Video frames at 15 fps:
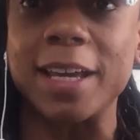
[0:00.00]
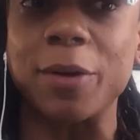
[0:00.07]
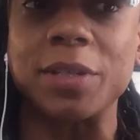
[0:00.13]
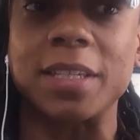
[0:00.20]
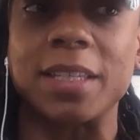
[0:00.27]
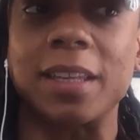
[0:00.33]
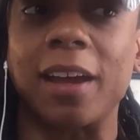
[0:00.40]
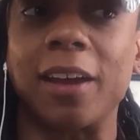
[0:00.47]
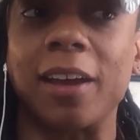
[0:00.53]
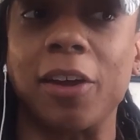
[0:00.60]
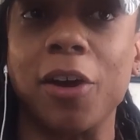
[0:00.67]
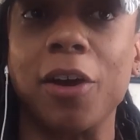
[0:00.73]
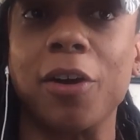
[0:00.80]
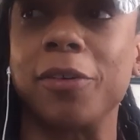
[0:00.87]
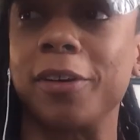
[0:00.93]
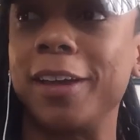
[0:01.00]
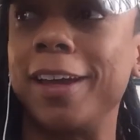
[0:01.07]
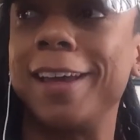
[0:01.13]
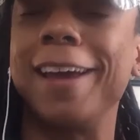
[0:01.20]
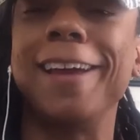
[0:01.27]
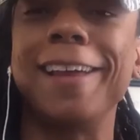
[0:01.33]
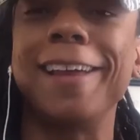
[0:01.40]
I was just like, oh,
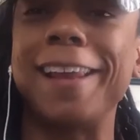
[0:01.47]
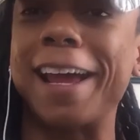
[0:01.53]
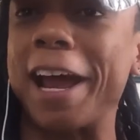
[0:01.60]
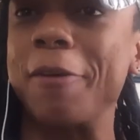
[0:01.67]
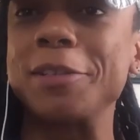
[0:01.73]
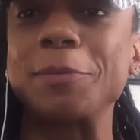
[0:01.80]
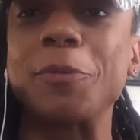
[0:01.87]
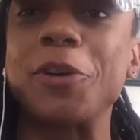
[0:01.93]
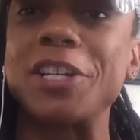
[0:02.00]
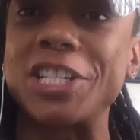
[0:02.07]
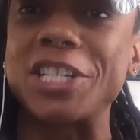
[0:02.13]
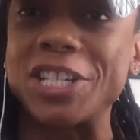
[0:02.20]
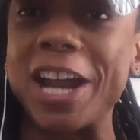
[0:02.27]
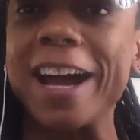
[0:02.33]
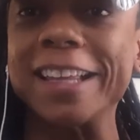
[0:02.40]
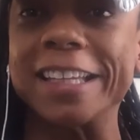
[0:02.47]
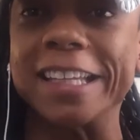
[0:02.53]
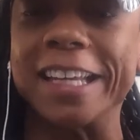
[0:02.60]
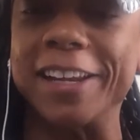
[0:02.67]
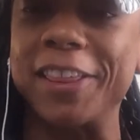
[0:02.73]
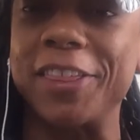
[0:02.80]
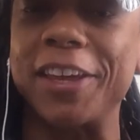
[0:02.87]
like I was more in shock
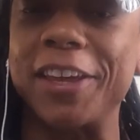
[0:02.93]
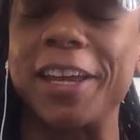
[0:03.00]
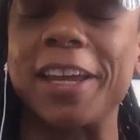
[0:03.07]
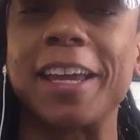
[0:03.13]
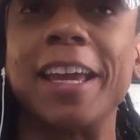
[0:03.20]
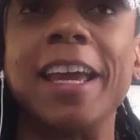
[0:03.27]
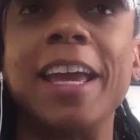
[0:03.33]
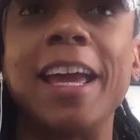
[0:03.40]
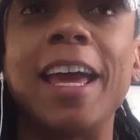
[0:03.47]
than anything.